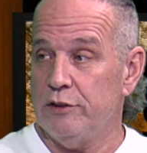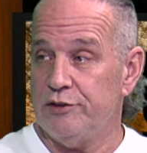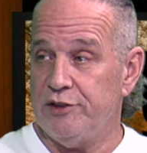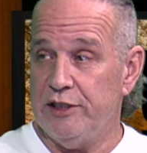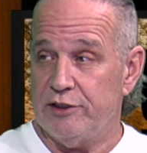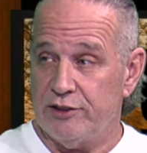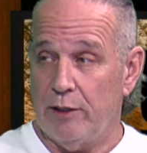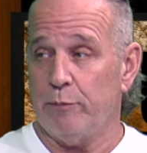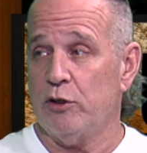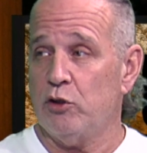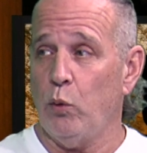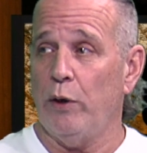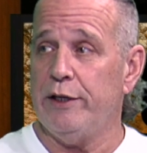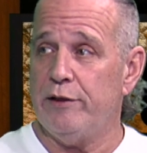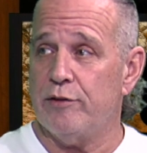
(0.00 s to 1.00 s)
December
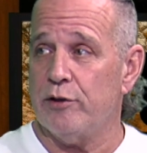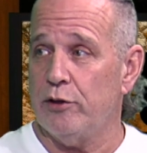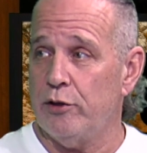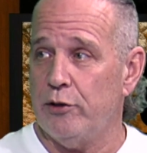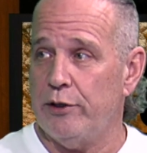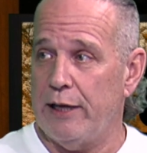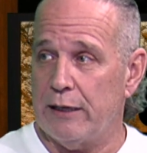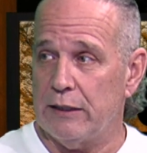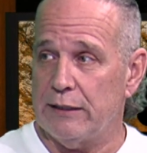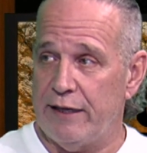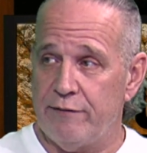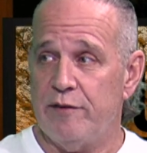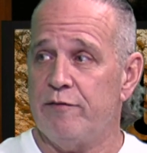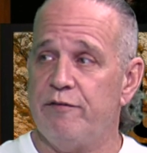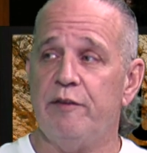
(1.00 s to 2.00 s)
23rd at
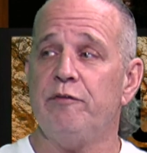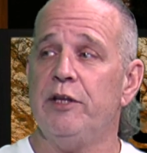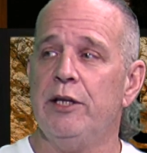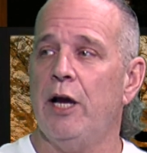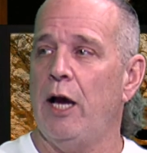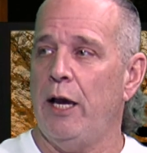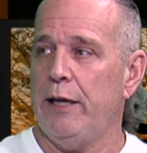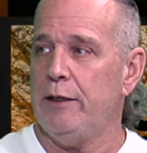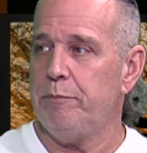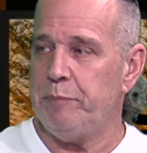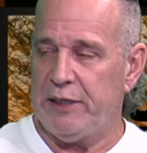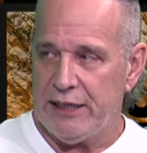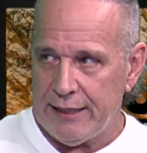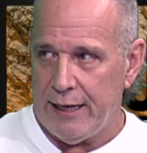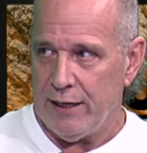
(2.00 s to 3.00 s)
11:59
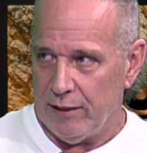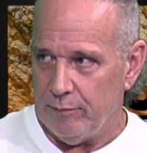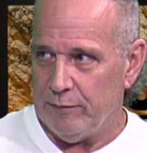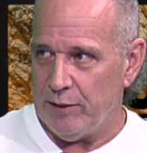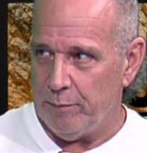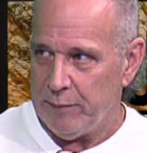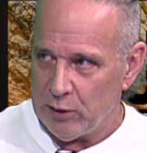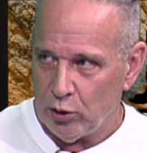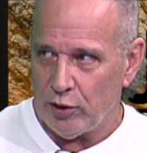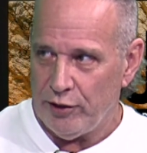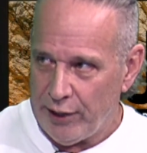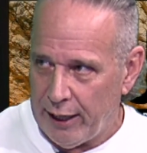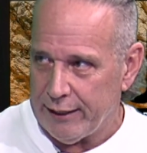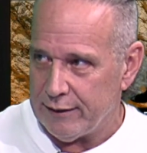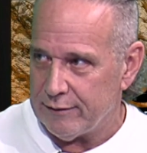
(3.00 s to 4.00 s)
p.m. in the middle of the night,